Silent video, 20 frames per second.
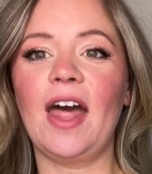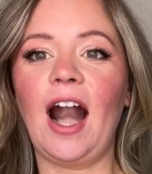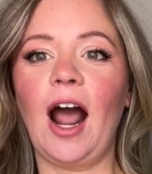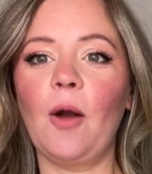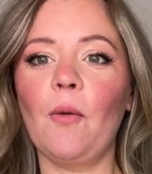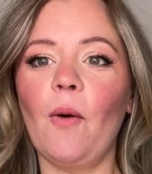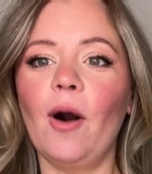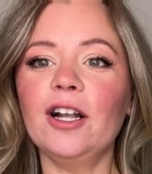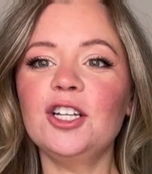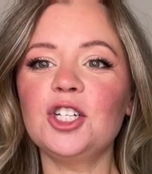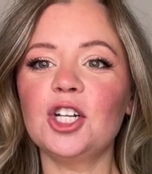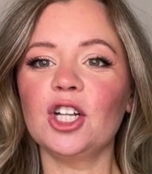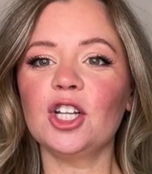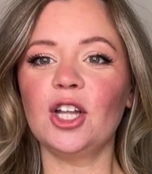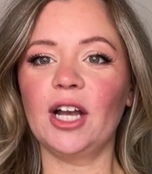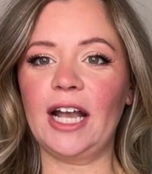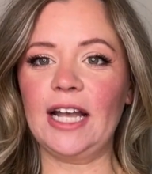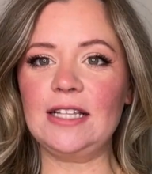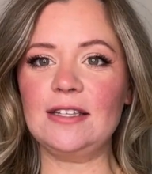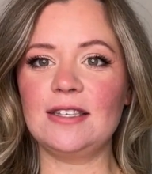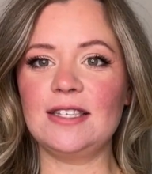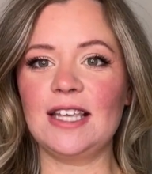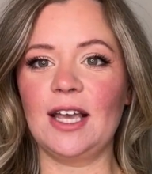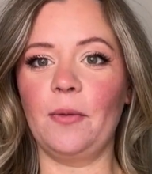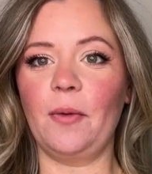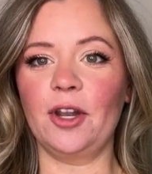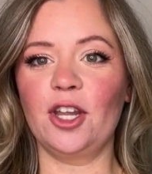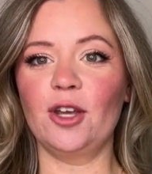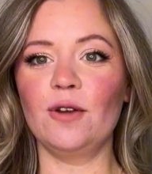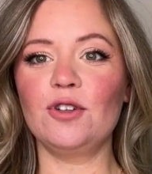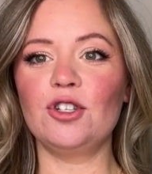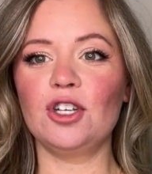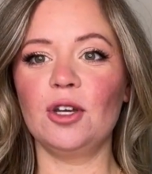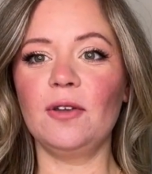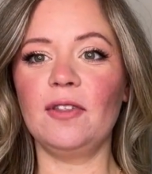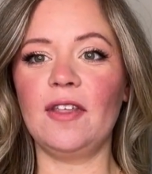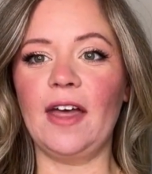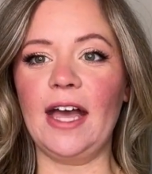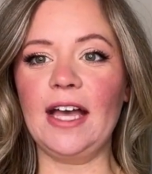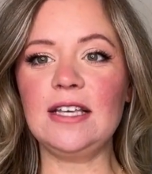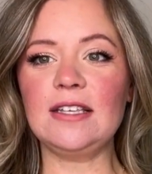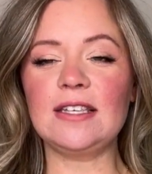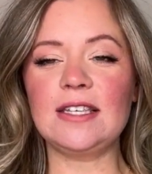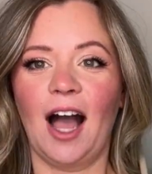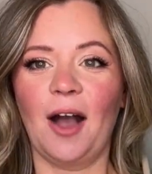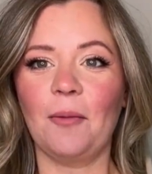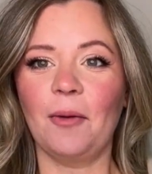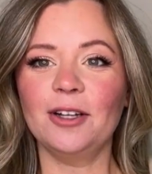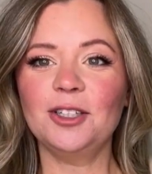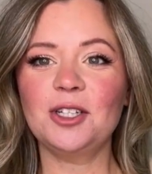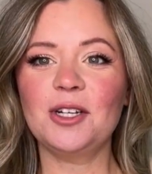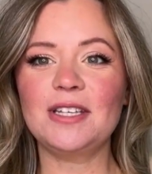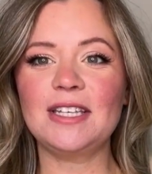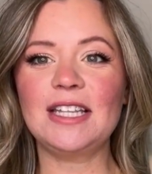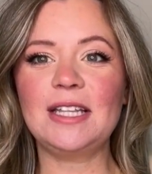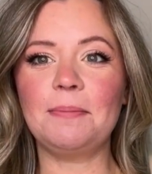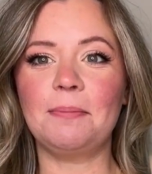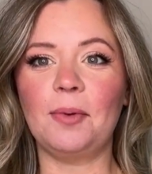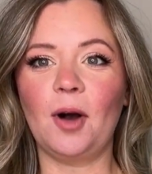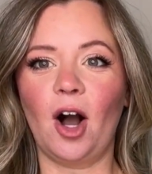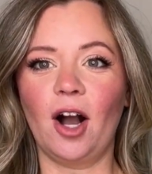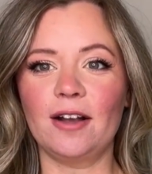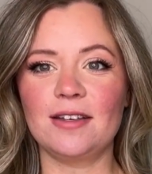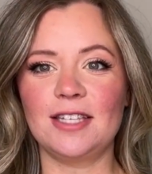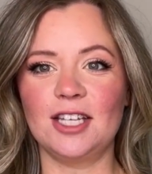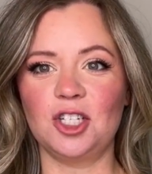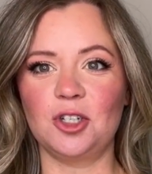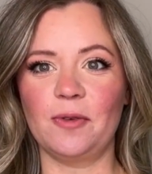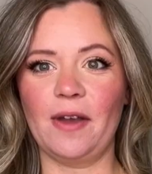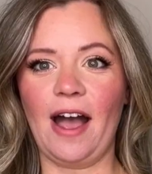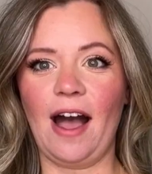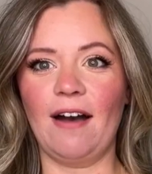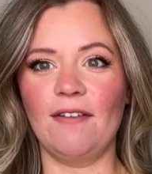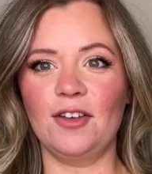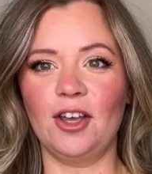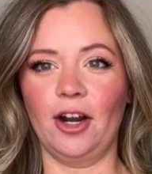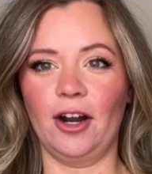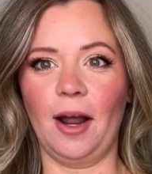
I want you to look and see when you do this, I want you to see the box that you have here.